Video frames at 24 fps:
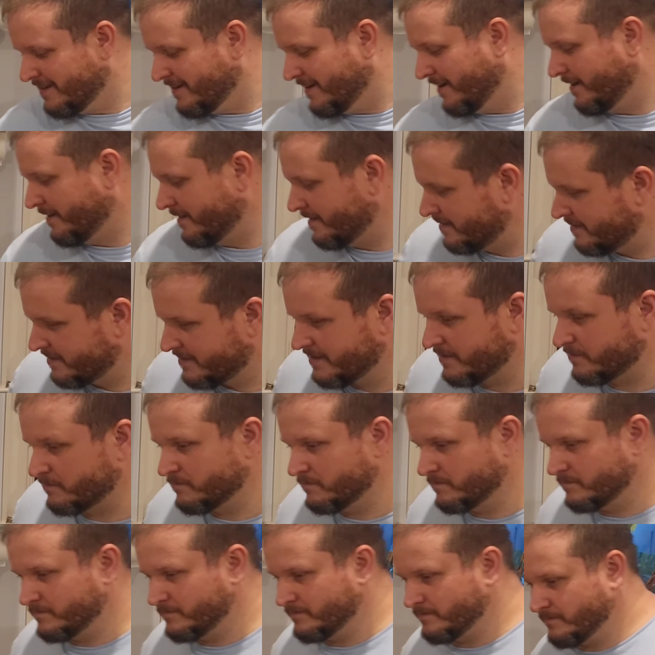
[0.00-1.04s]
Right. So
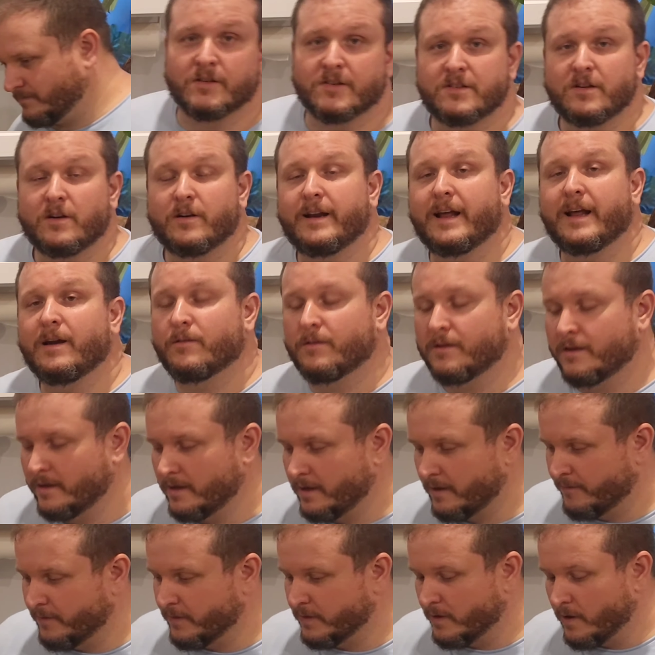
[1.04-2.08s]
to start out,
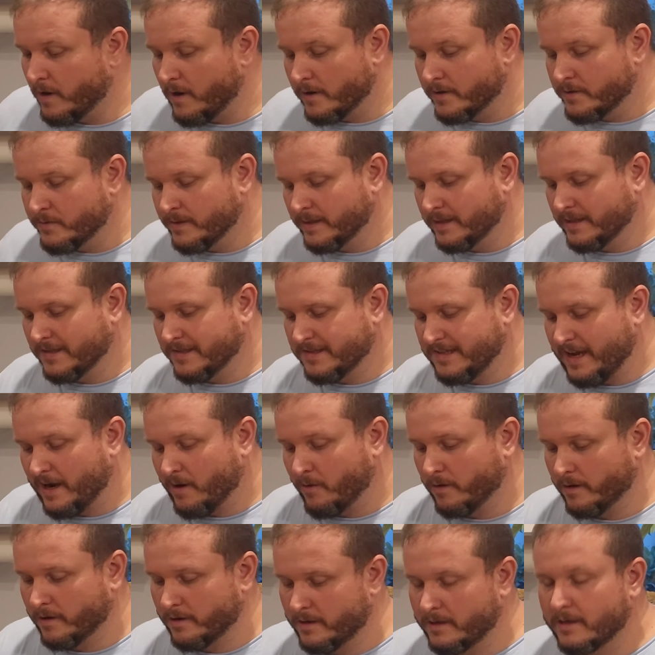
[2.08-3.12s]
if you are doing the
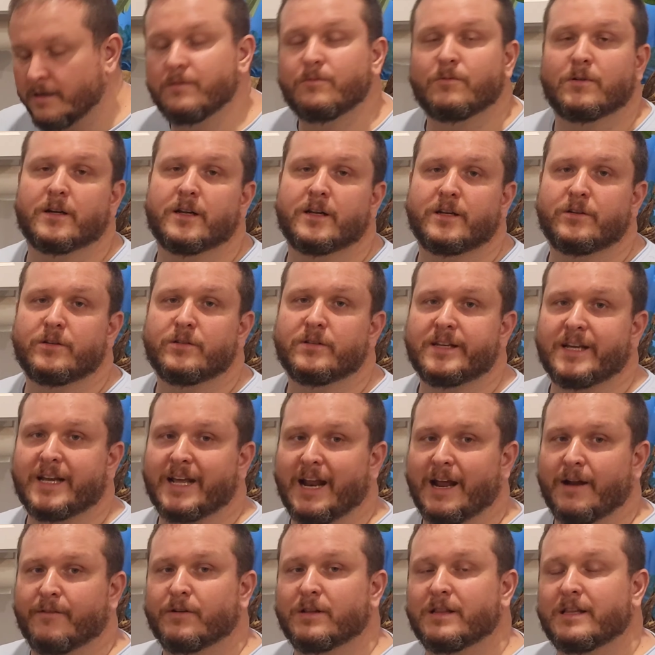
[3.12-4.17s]
sour, we're going to do like
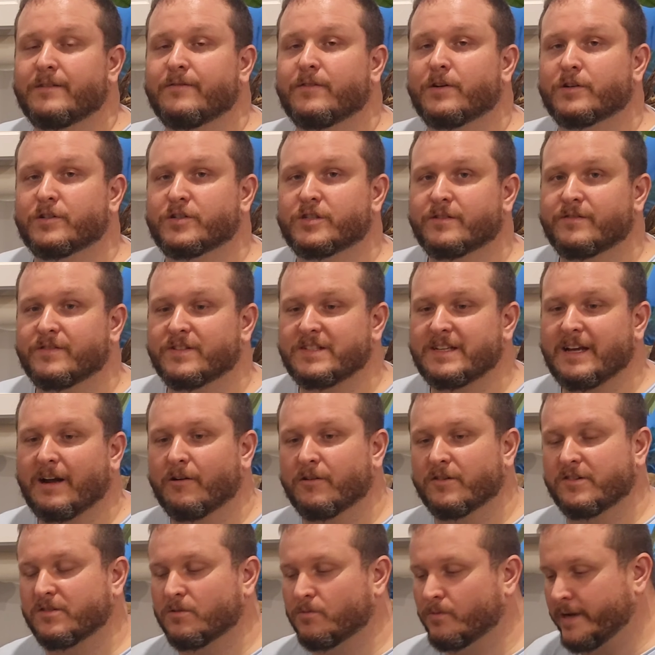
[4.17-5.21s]
an Everly version of the
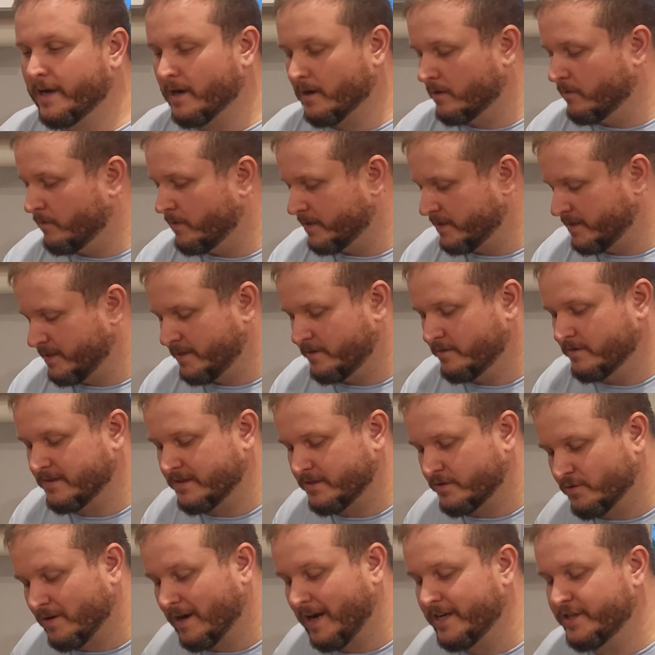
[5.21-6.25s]
sour. So we are going to use
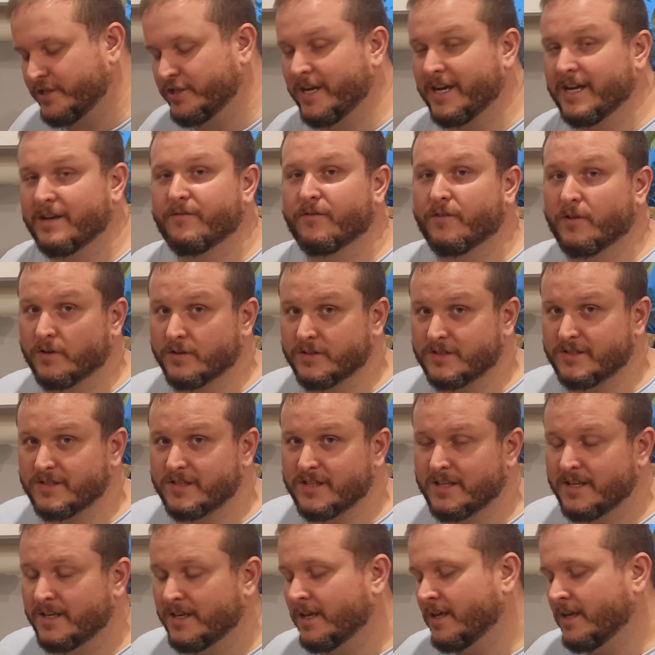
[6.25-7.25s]
a dry shake first.